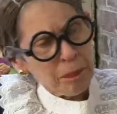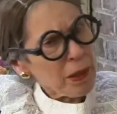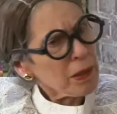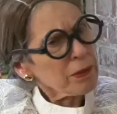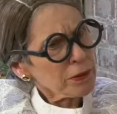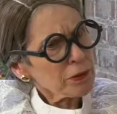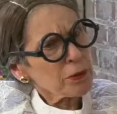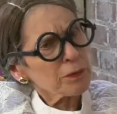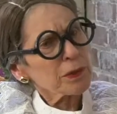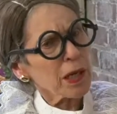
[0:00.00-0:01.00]
parents
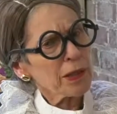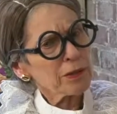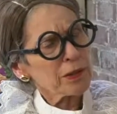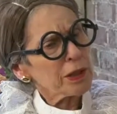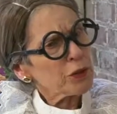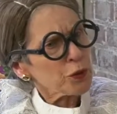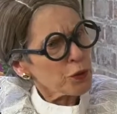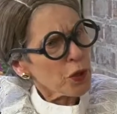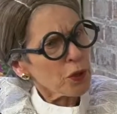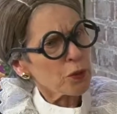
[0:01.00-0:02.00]
sometimes need to
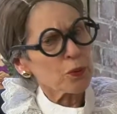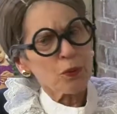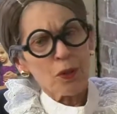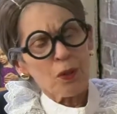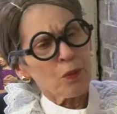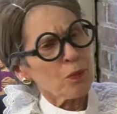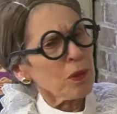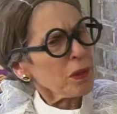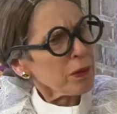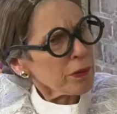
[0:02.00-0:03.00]
know
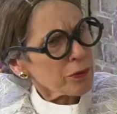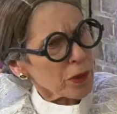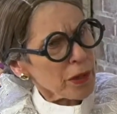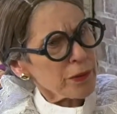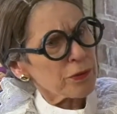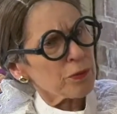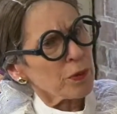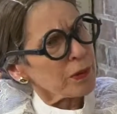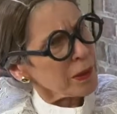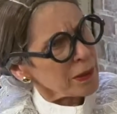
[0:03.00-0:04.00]
what are their rights,
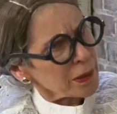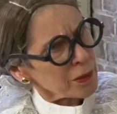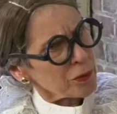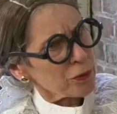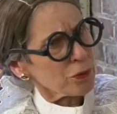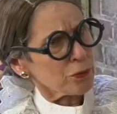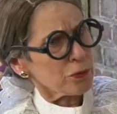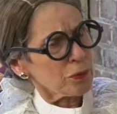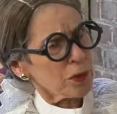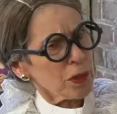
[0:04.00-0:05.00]
what they can
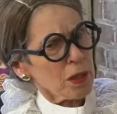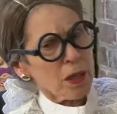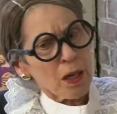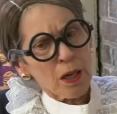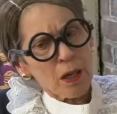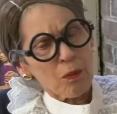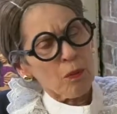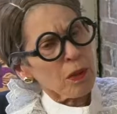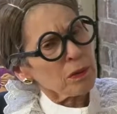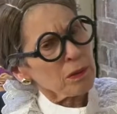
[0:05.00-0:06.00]
do,
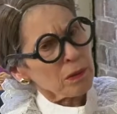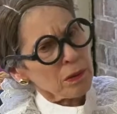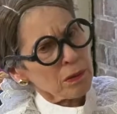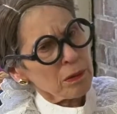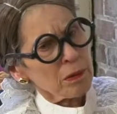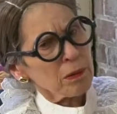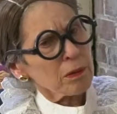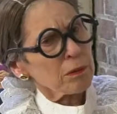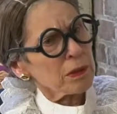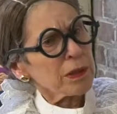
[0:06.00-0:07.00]
what
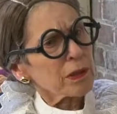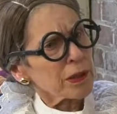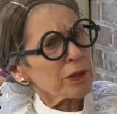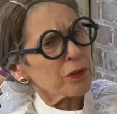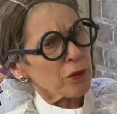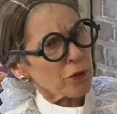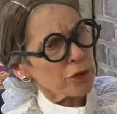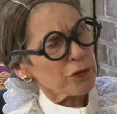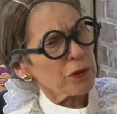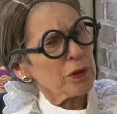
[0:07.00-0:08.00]
legal aid
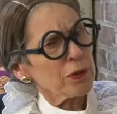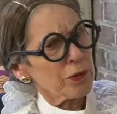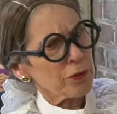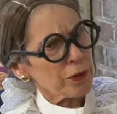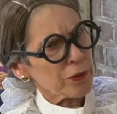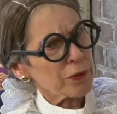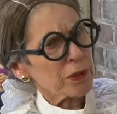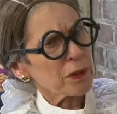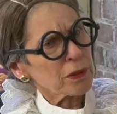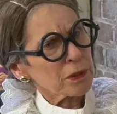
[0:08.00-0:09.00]
does in this
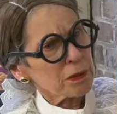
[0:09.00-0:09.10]
area.